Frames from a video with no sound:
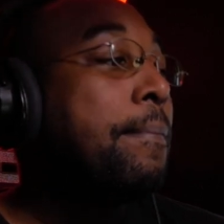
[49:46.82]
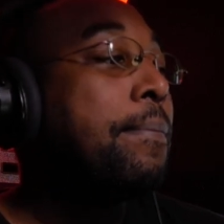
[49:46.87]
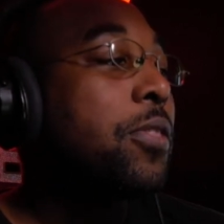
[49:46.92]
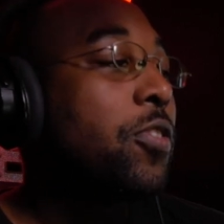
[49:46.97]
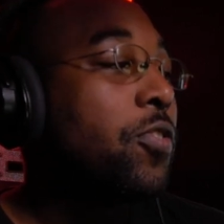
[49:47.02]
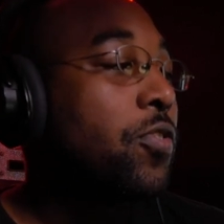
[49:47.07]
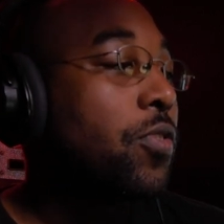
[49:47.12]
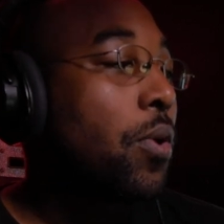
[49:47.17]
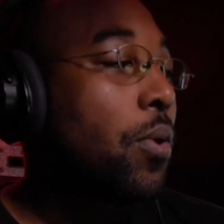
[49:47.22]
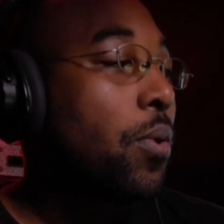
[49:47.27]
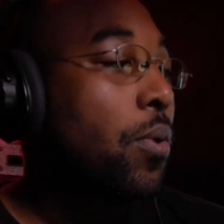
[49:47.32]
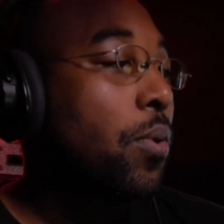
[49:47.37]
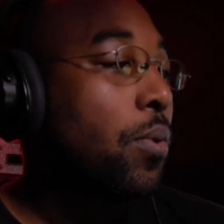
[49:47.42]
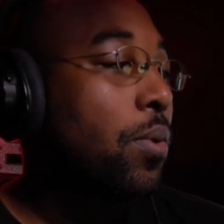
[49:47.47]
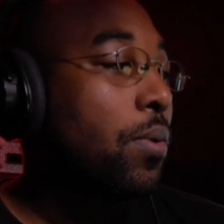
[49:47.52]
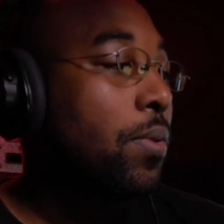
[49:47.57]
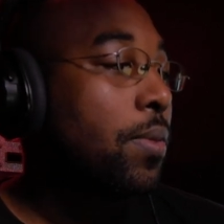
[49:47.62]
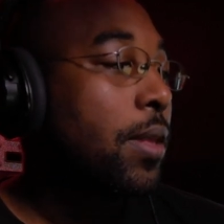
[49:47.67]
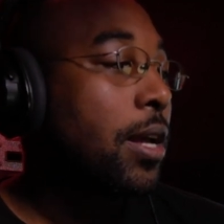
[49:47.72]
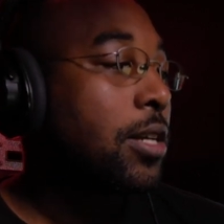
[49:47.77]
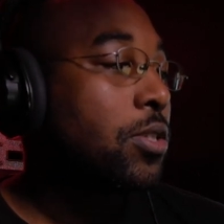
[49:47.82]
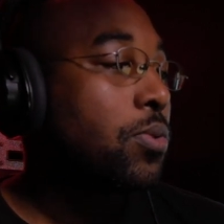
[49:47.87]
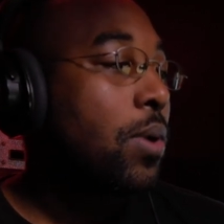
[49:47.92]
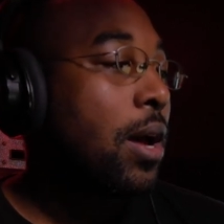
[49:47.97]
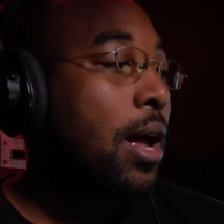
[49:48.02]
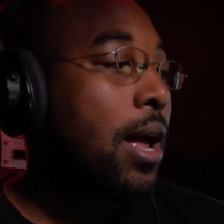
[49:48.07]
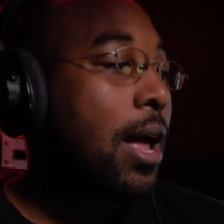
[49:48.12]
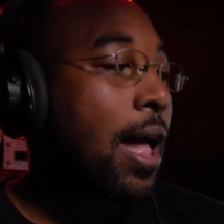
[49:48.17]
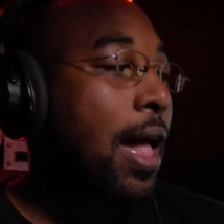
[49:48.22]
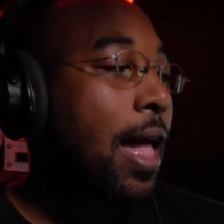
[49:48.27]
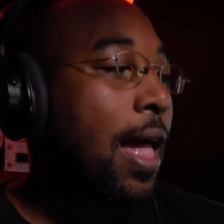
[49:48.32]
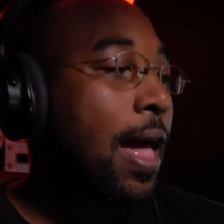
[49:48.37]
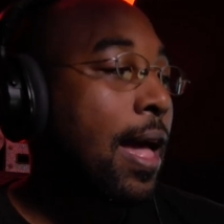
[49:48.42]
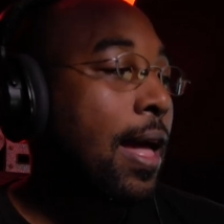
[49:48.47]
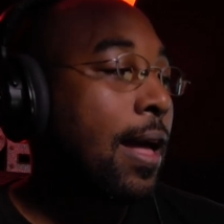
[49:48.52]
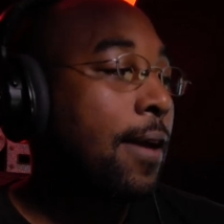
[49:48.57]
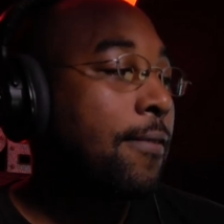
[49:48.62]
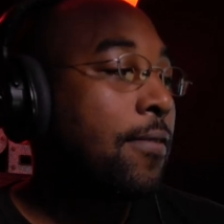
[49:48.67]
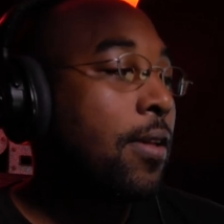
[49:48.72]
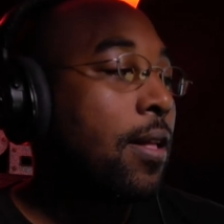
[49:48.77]
So that's why I
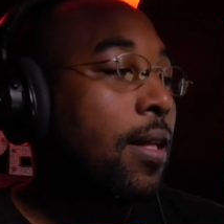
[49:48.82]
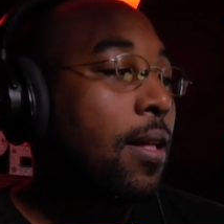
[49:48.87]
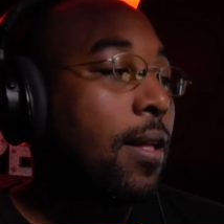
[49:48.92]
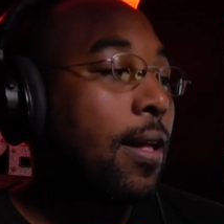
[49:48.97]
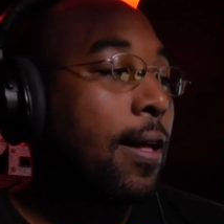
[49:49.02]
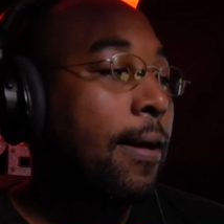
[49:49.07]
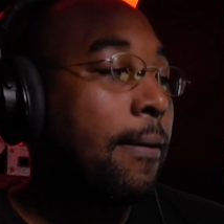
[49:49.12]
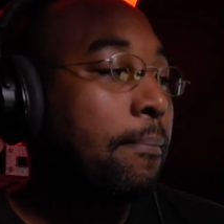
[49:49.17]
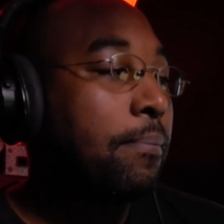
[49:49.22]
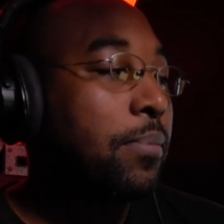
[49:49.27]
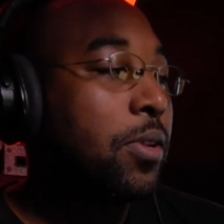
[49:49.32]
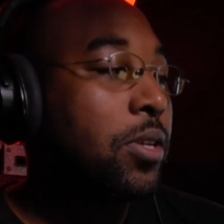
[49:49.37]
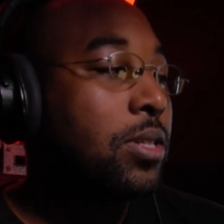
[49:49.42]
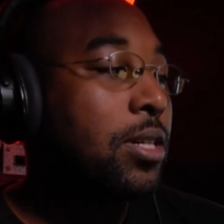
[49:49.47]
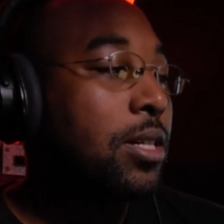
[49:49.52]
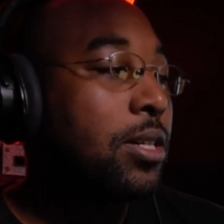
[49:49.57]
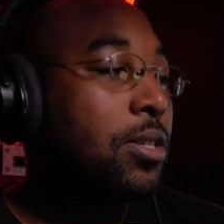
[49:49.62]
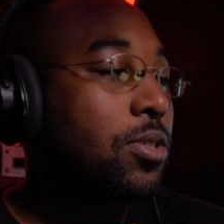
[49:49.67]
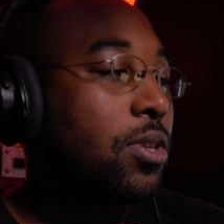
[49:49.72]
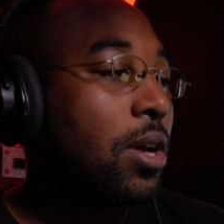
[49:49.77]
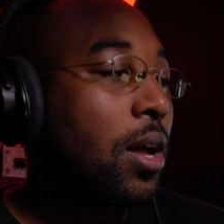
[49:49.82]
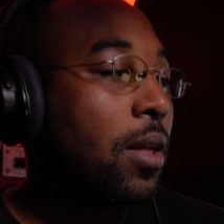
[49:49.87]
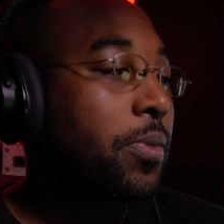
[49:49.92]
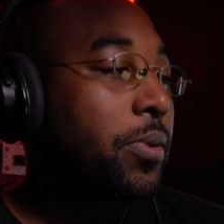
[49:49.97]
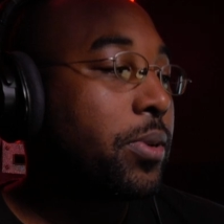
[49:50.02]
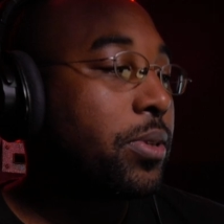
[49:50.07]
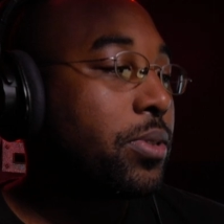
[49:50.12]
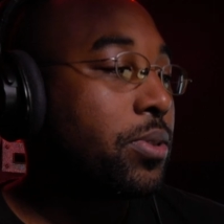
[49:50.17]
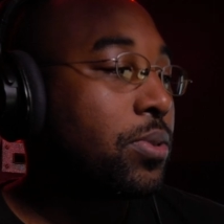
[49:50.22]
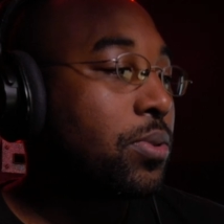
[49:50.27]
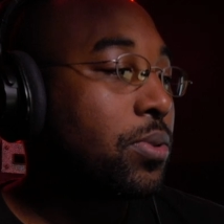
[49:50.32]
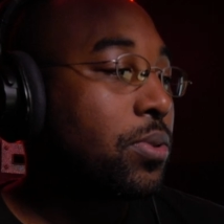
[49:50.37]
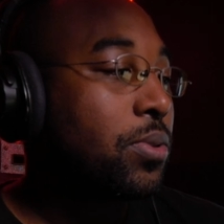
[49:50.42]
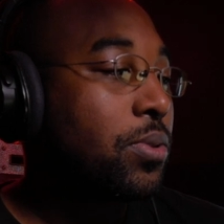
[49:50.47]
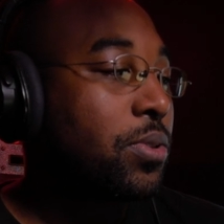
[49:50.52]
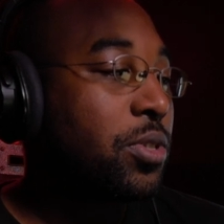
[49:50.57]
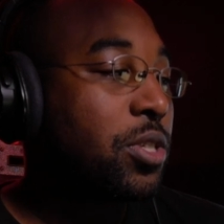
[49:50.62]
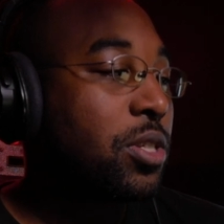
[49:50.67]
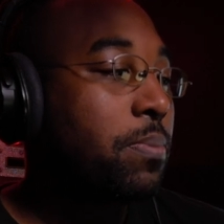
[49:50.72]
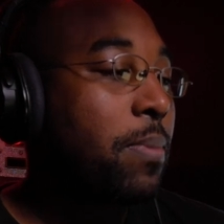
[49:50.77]
have um, the tenors on this little
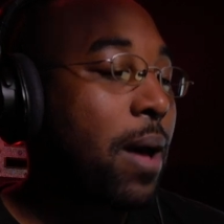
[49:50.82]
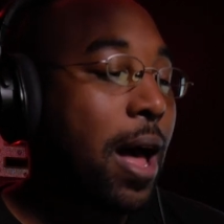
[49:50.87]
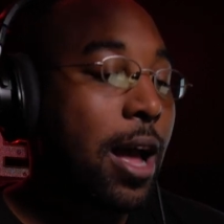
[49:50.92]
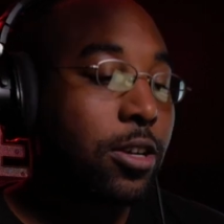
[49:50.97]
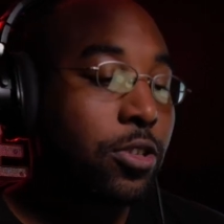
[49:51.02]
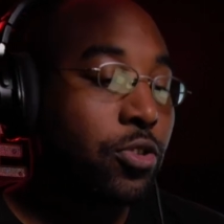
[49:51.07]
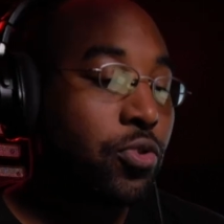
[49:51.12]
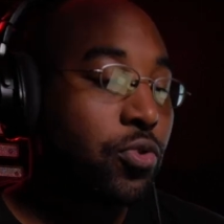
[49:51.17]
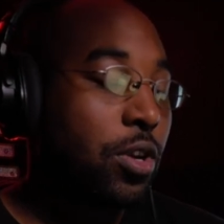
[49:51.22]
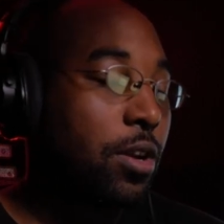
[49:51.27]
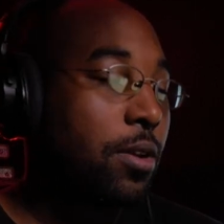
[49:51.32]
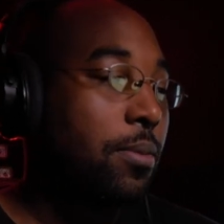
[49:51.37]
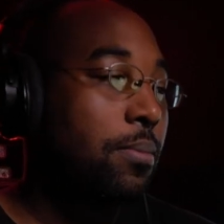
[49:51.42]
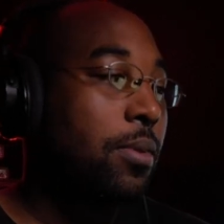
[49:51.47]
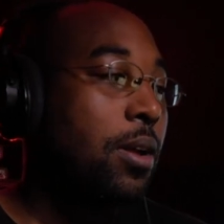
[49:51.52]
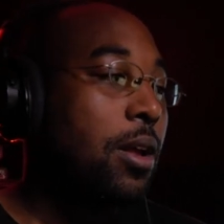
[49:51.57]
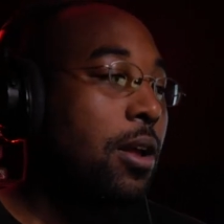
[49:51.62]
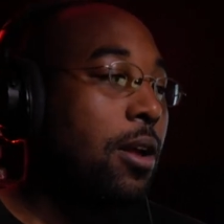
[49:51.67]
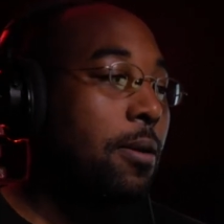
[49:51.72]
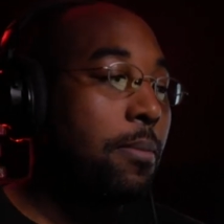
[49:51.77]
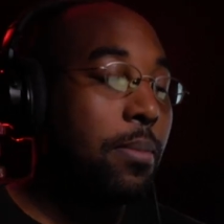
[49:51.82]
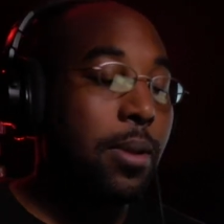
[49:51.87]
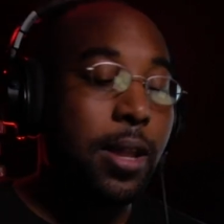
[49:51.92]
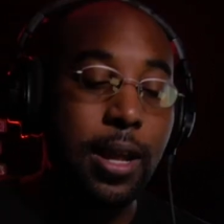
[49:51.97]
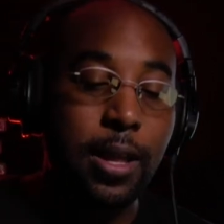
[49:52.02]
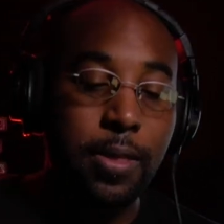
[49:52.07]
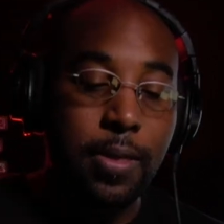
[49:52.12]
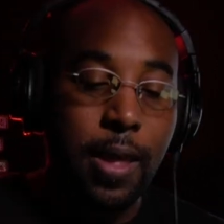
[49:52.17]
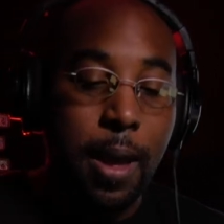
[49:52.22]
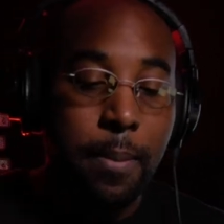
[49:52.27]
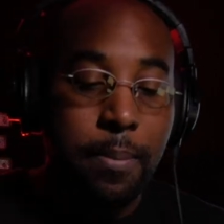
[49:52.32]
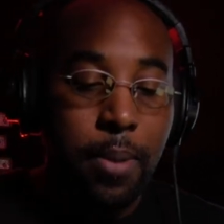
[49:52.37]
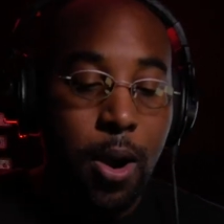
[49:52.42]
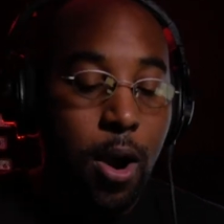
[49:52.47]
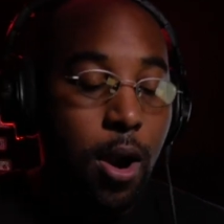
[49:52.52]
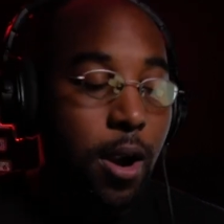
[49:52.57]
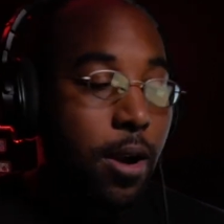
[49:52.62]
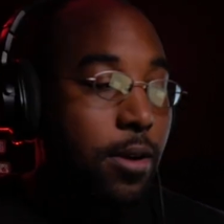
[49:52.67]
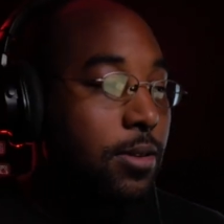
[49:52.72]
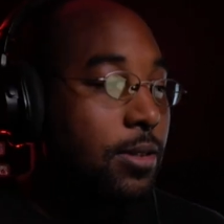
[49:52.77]
spot drum playing that
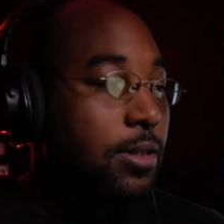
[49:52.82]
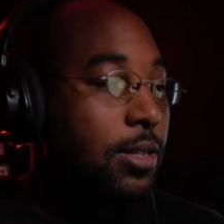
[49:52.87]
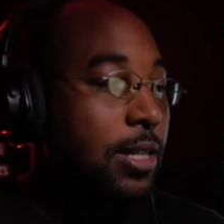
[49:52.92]
part.